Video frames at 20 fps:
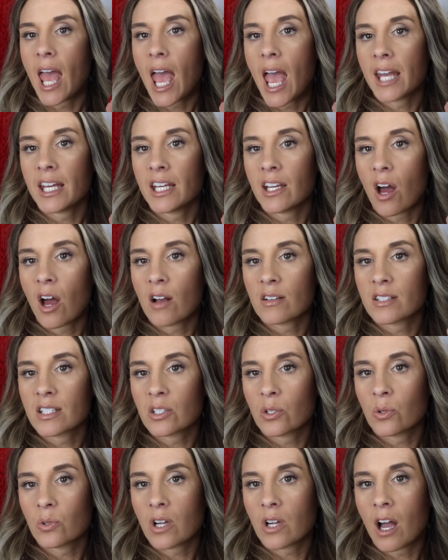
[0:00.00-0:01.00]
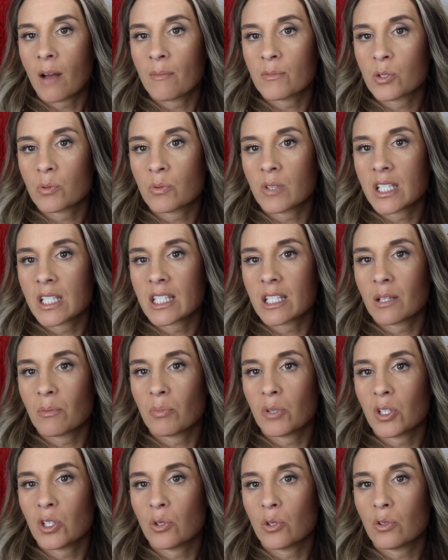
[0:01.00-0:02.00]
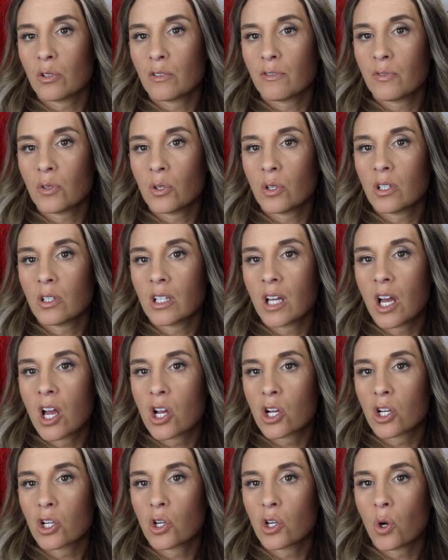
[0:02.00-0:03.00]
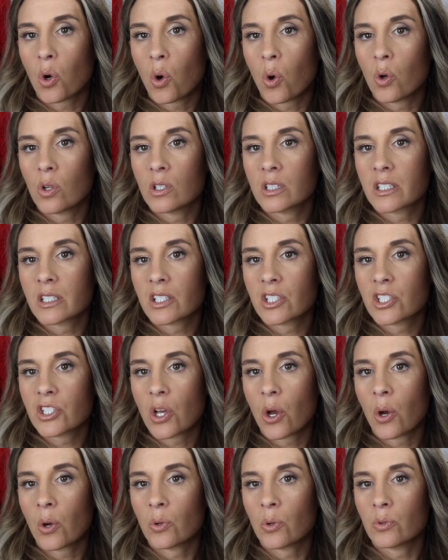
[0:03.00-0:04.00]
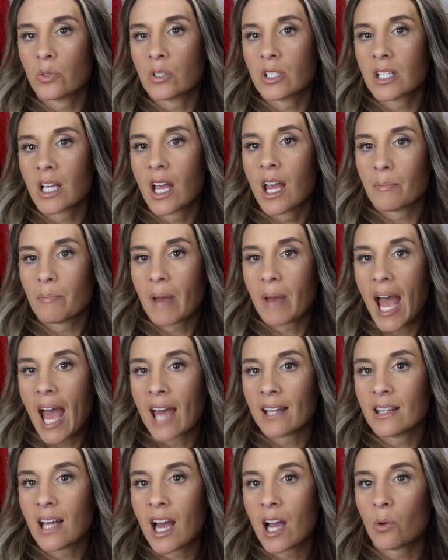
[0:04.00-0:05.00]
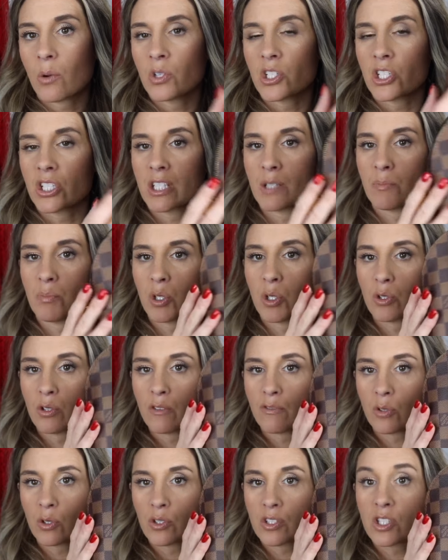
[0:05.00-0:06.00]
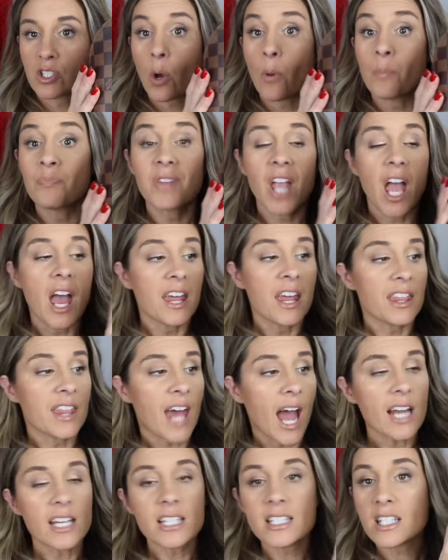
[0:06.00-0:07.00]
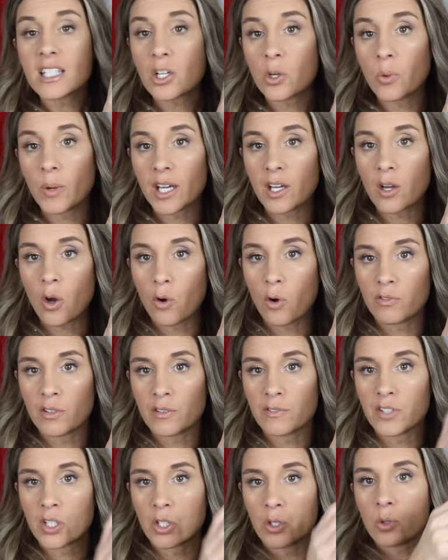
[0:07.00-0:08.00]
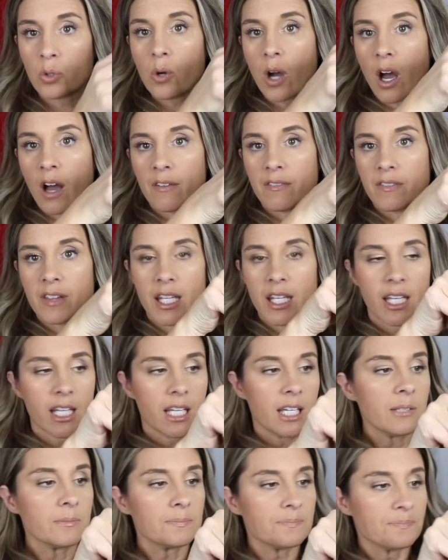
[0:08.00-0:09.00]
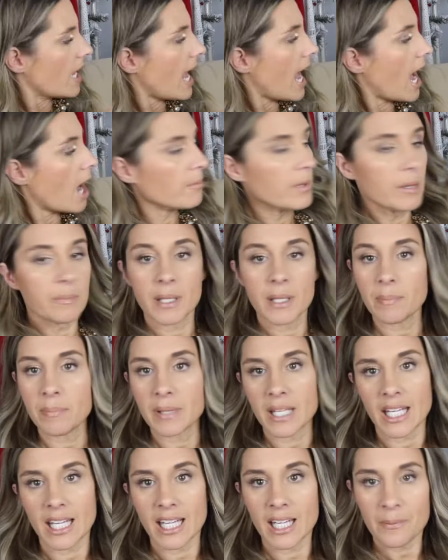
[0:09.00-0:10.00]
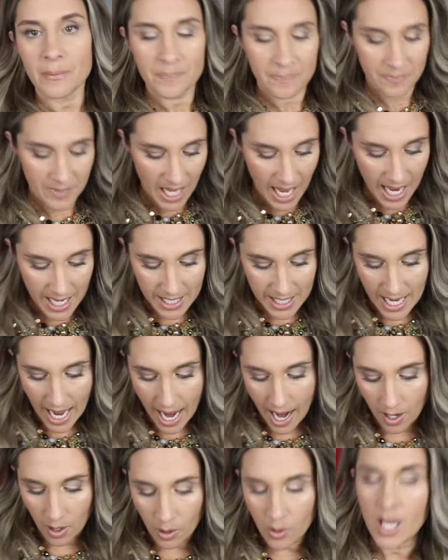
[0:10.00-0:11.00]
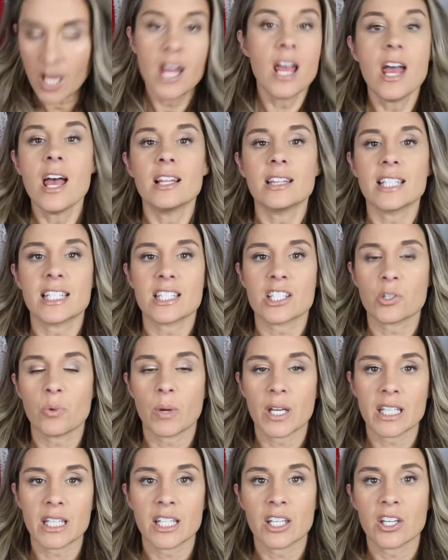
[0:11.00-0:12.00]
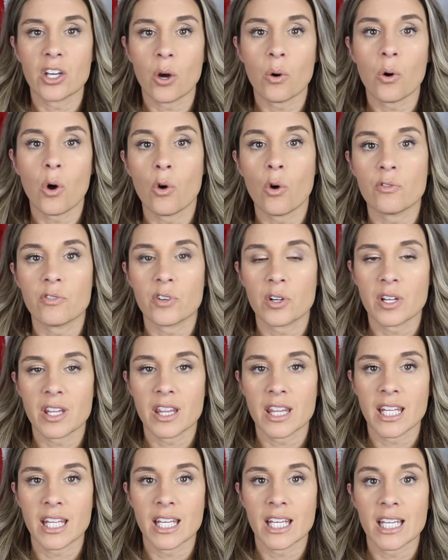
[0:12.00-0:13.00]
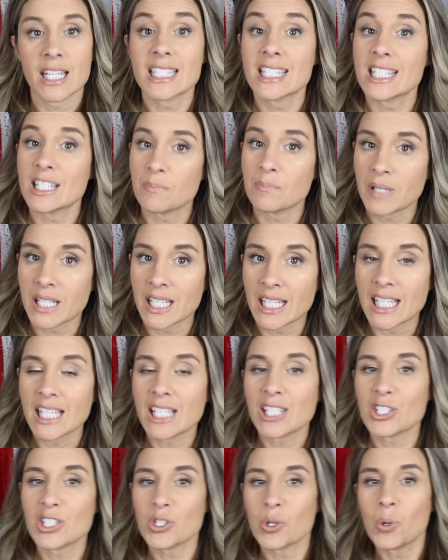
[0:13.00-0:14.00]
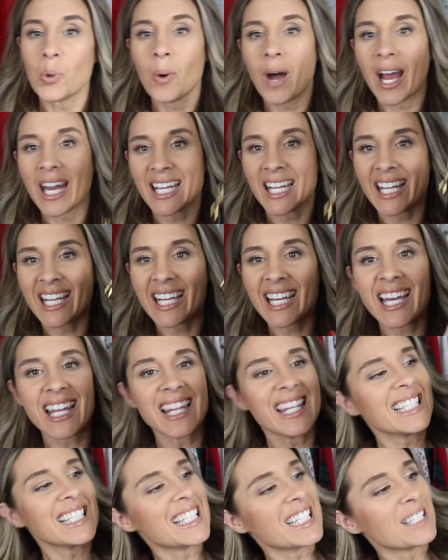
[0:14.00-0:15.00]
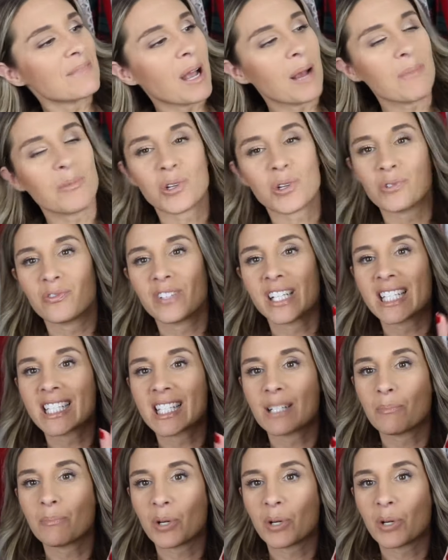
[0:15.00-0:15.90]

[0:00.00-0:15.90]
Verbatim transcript: And it also comes with this beautiful gold toned padlock, which is beautiful. So that is a quick overview of the Alma B B. And now let's quickly go over the Speedy twenty. This is my more recent